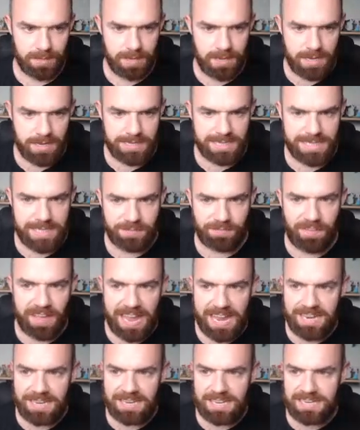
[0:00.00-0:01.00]

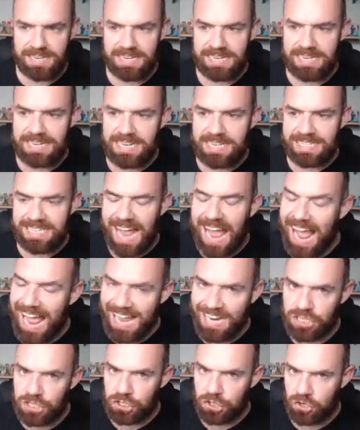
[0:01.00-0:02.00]
Sven needs
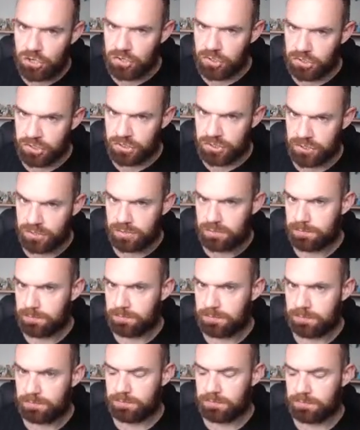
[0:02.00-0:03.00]
answers.
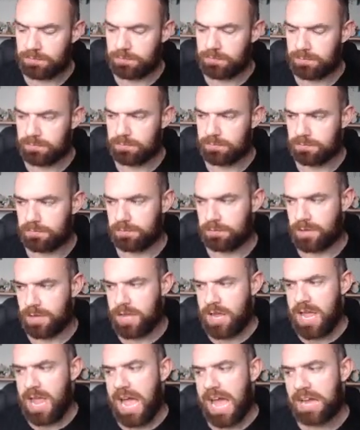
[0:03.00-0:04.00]

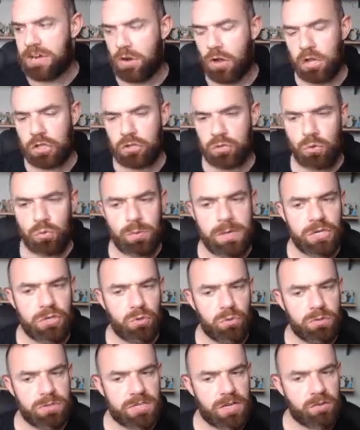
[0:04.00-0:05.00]
And although we
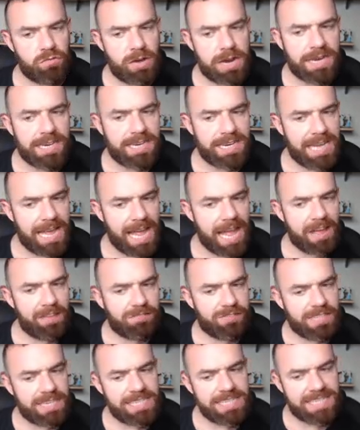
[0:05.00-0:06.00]
don't directly
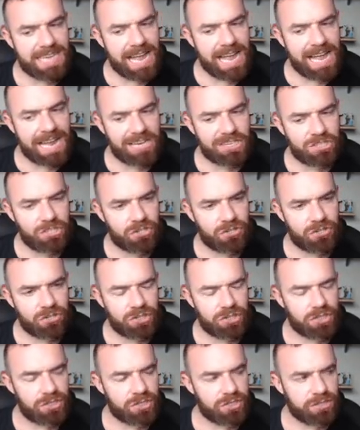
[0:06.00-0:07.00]
have these
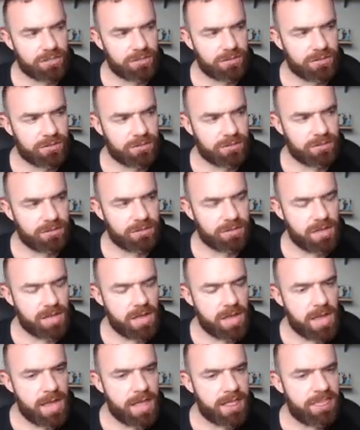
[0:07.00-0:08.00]
answers,
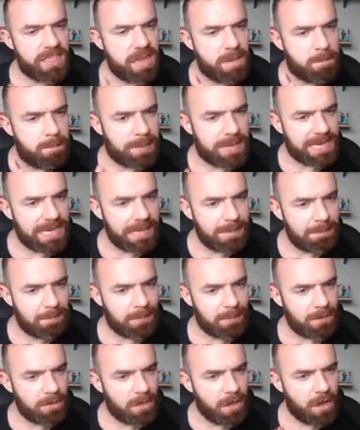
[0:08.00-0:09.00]
the
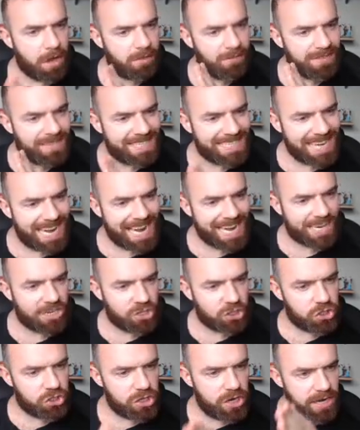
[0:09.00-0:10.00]
people of
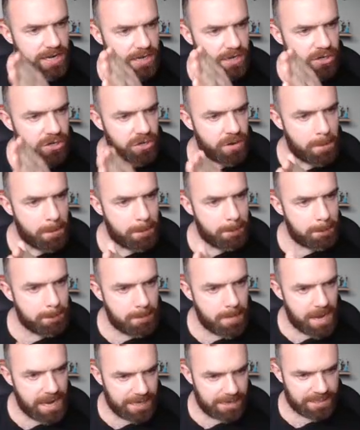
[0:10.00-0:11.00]
Darkshire
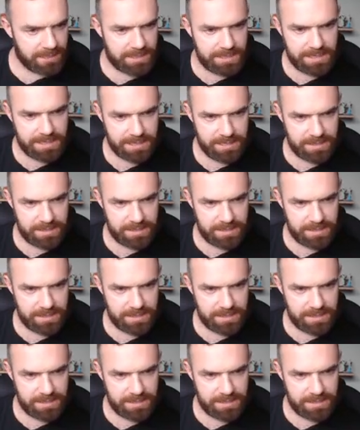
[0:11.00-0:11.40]
might.